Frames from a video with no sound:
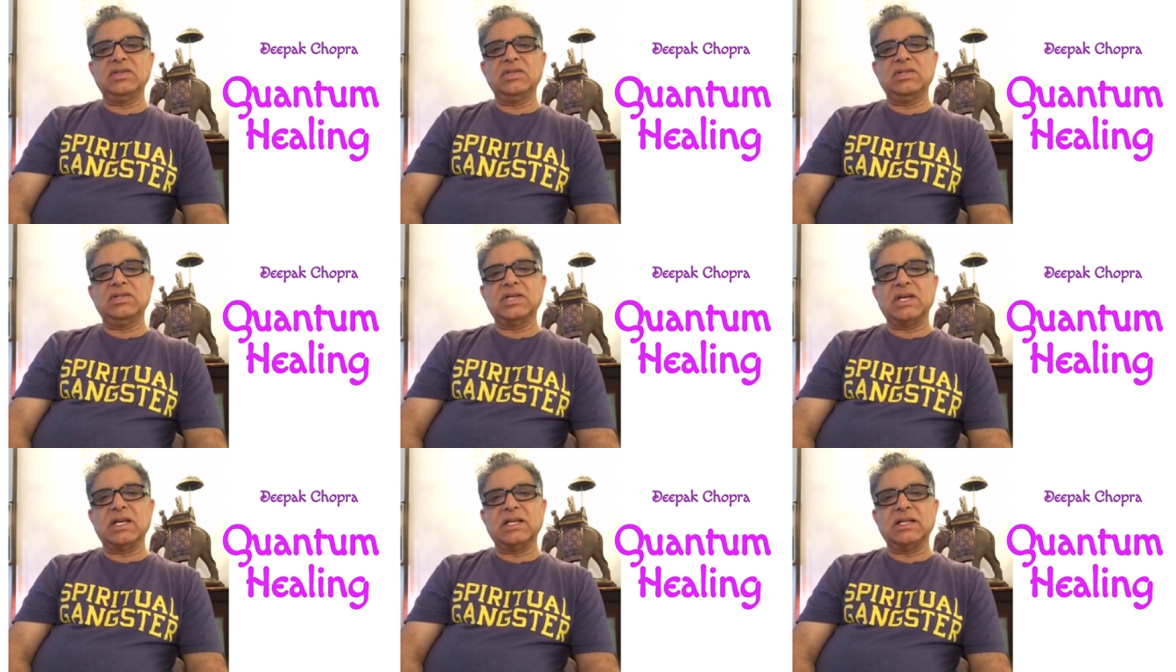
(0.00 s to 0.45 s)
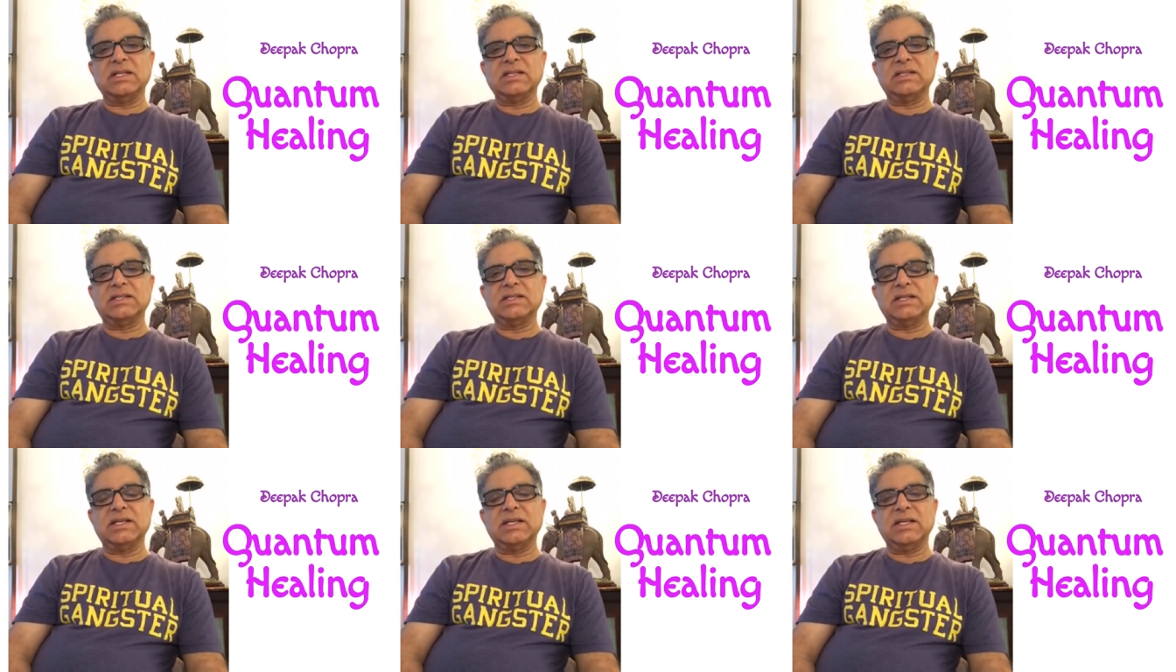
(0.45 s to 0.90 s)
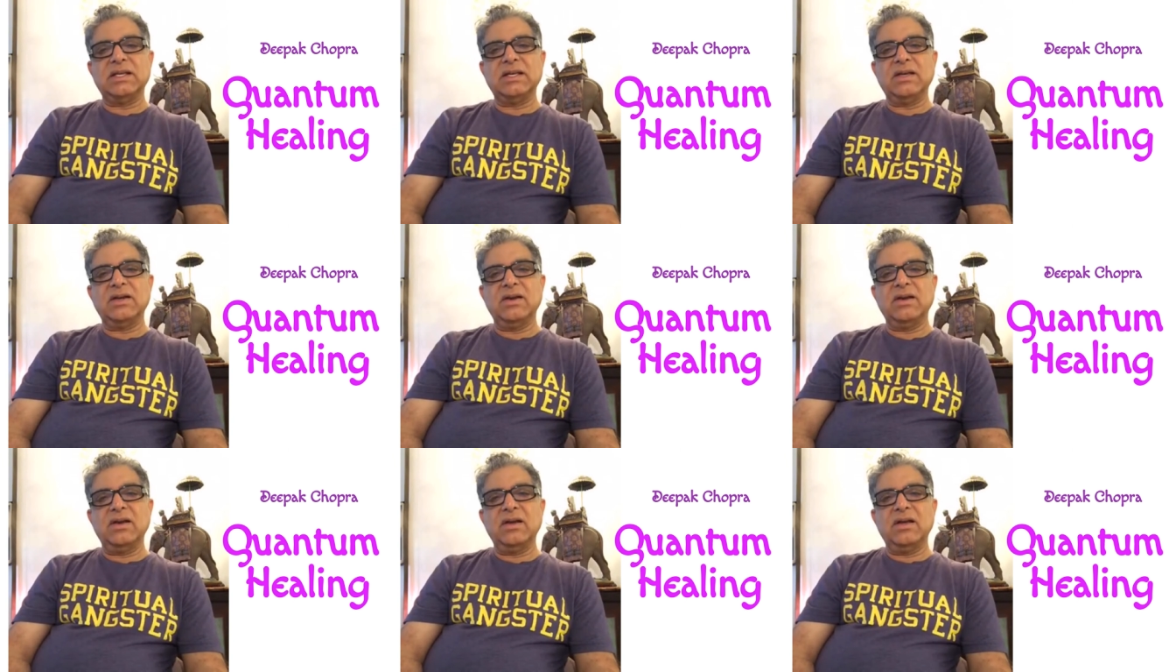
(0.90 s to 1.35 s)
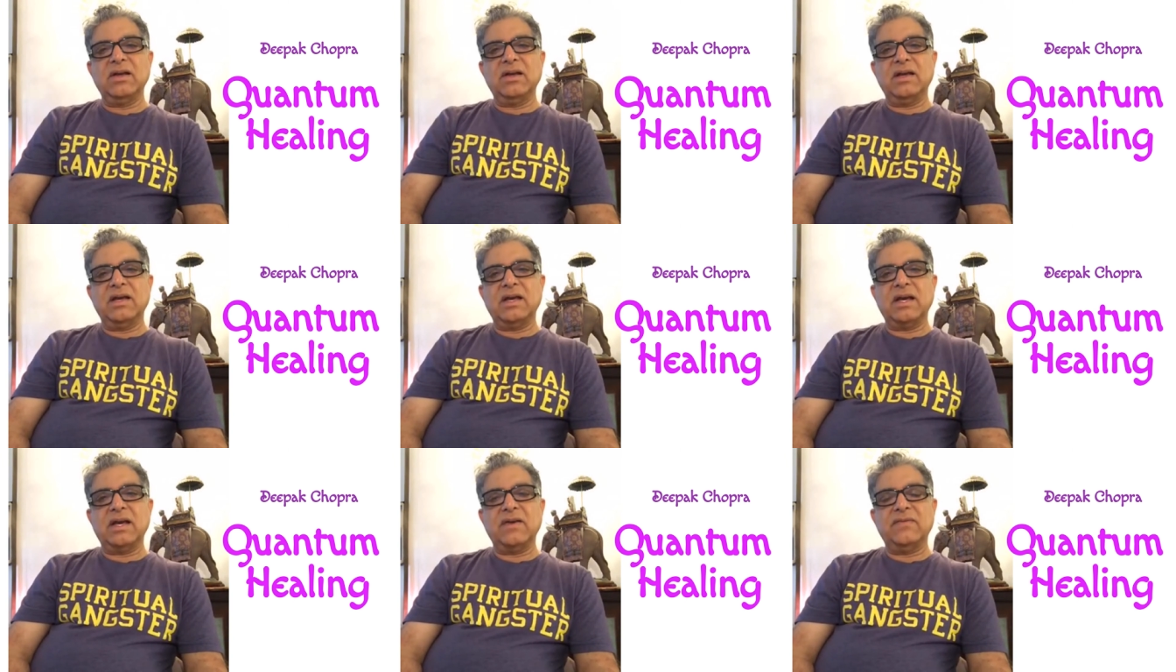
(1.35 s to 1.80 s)
jealousy
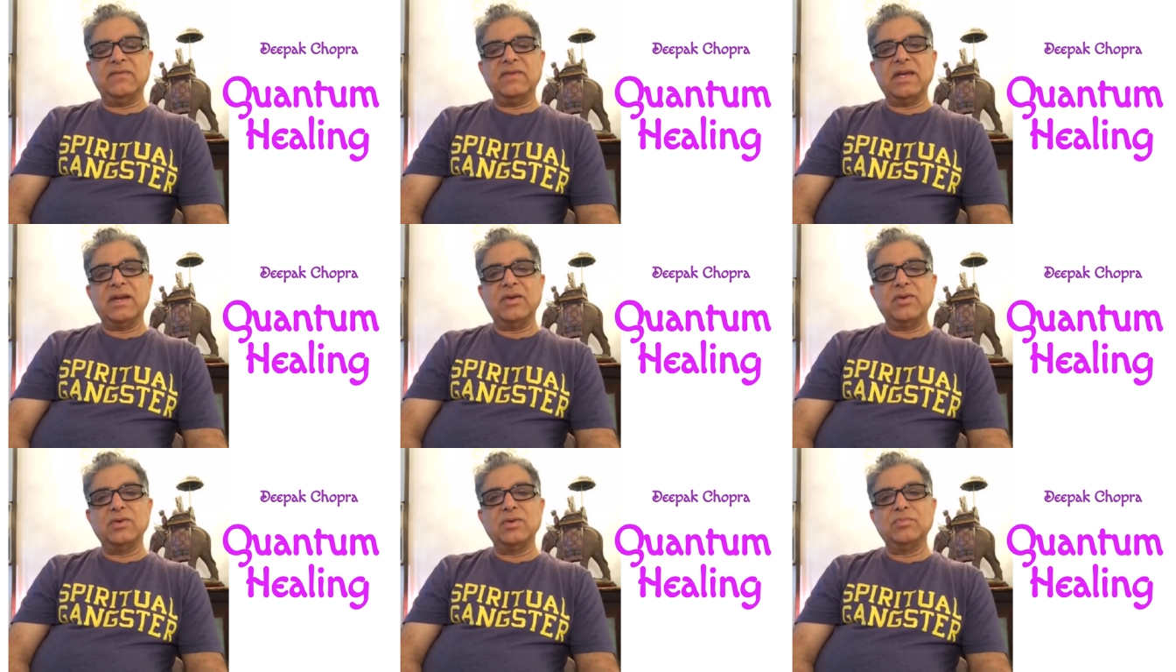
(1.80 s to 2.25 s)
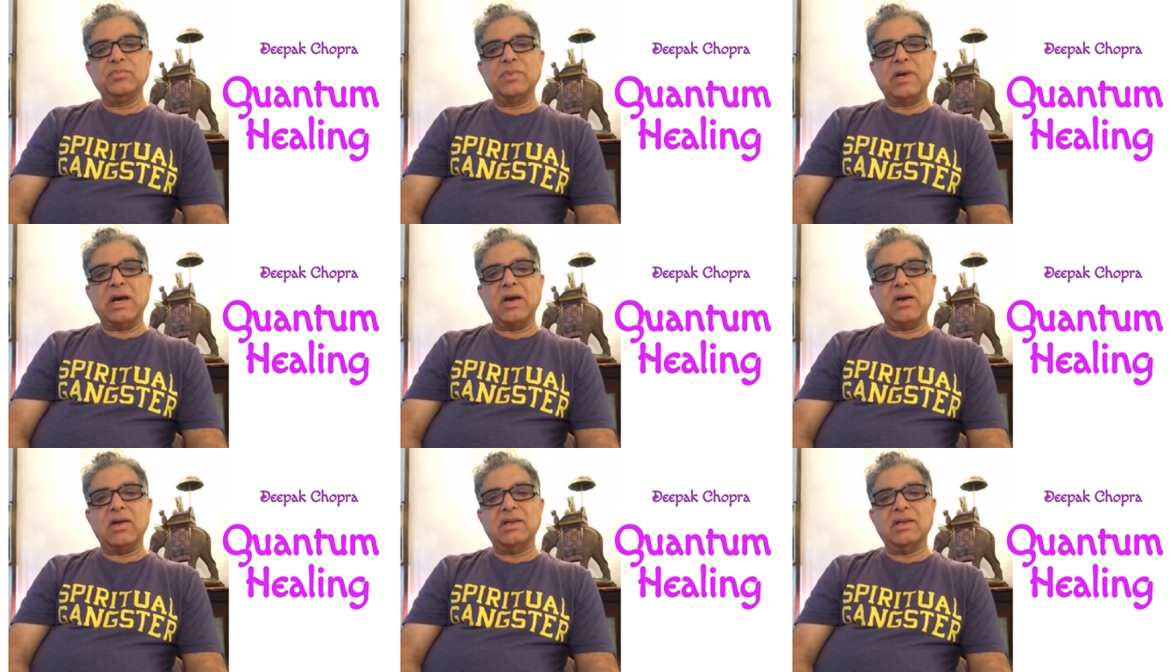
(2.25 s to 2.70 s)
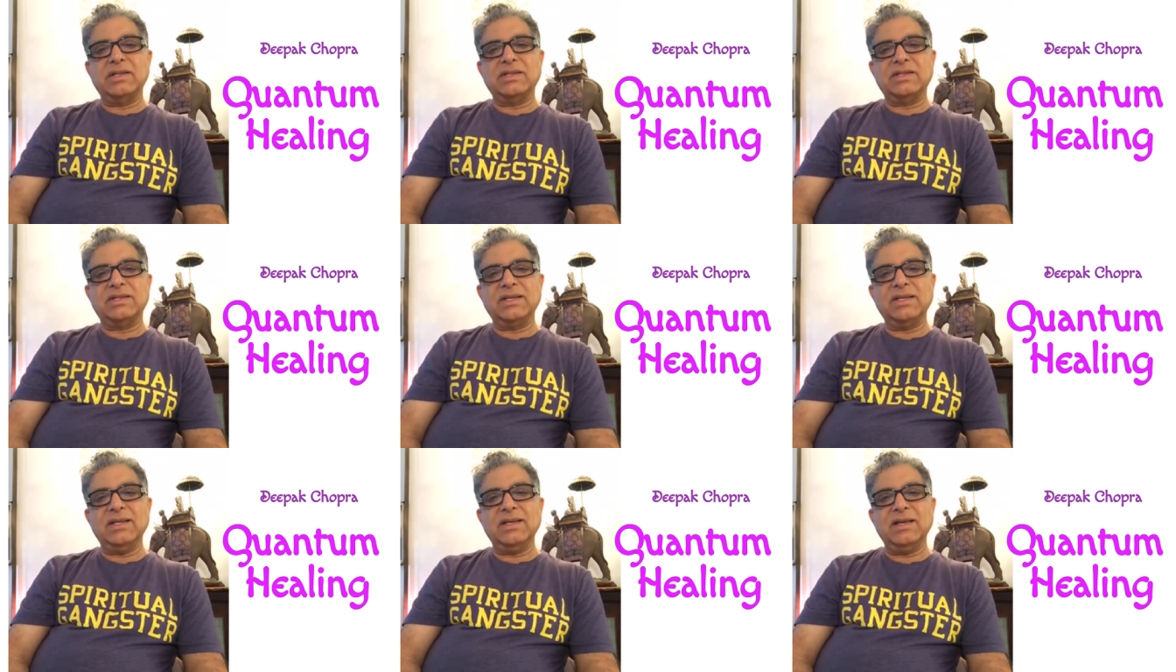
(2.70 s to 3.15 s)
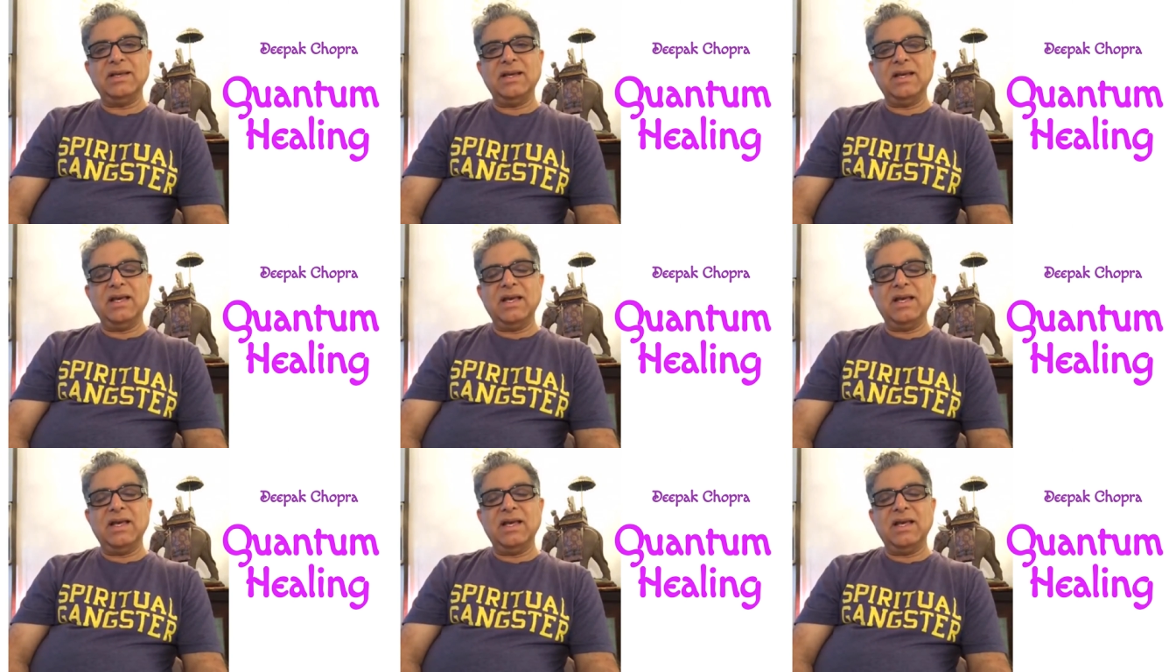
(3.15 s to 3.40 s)
have their own biology,